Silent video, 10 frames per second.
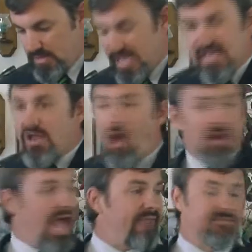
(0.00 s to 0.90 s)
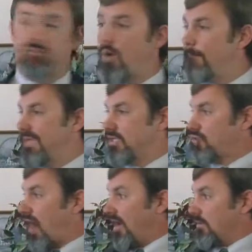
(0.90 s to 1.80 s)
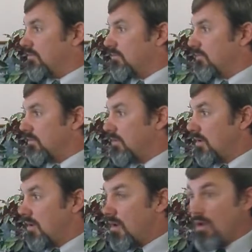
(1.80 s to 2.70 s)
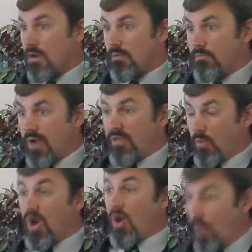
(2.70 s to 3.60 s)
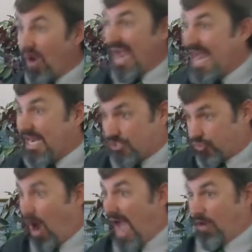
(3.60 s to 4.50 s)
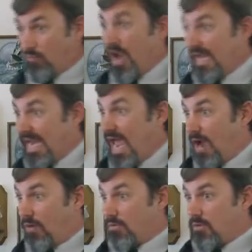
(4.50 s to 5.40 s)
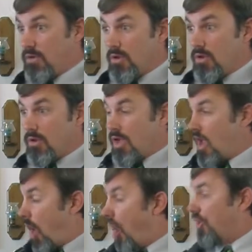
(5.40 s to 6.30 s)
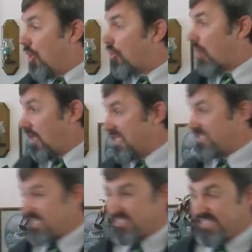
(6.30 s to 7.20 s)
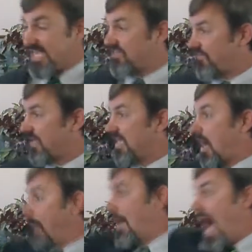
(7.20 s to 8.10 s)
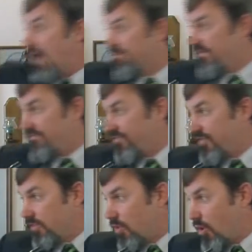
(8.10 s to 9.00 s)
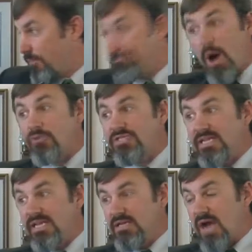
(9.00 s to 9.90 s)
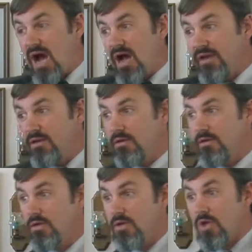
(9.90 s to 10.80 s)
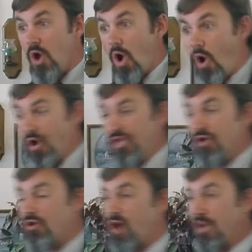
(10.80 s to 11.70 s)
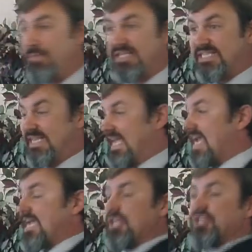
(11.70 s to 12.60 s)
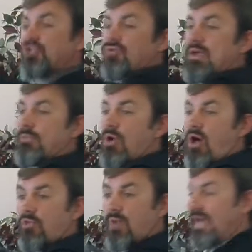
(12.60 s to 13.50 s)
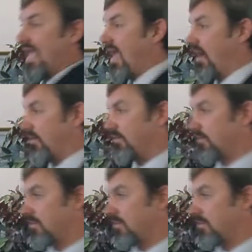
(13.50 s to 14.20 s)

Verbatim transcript: It, our life is one big trial. Brother, we're, we're in a trial right now. Are you going to successfully come out of it for the Lord, boasting in God? Or are you going to be kicking and screaming all the way to hell?